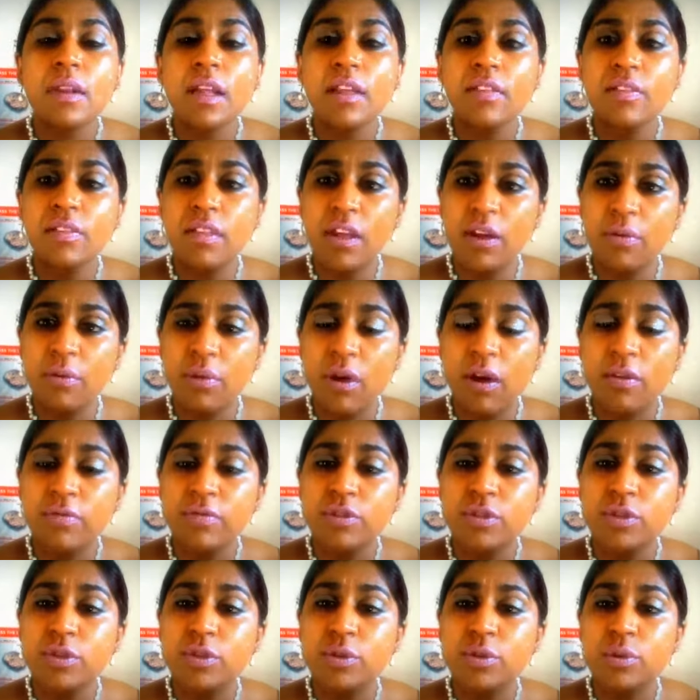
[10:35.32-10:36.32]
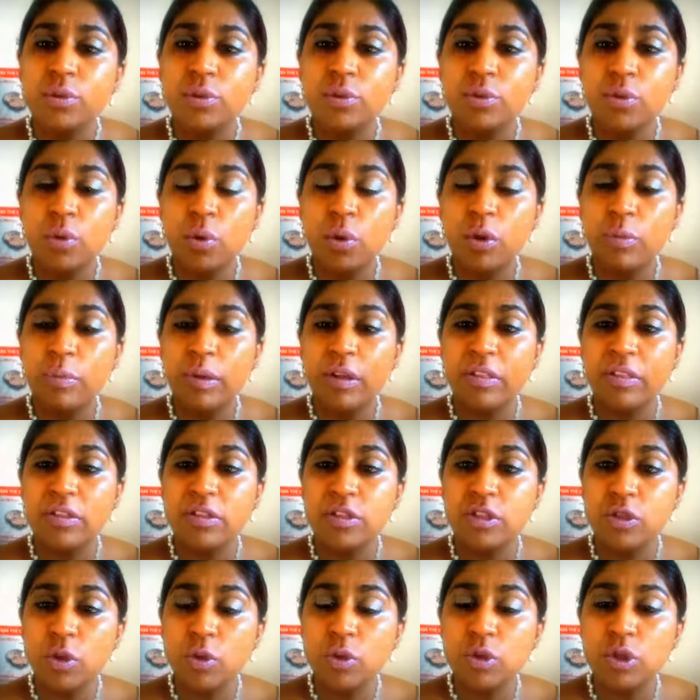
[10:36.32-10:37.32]
And thereafter, you could talk about the
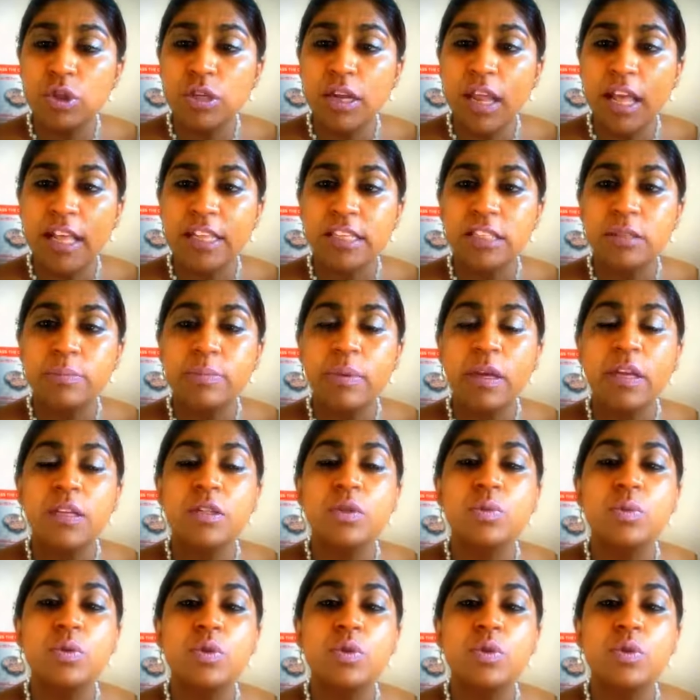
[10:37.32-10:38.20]
social aspects,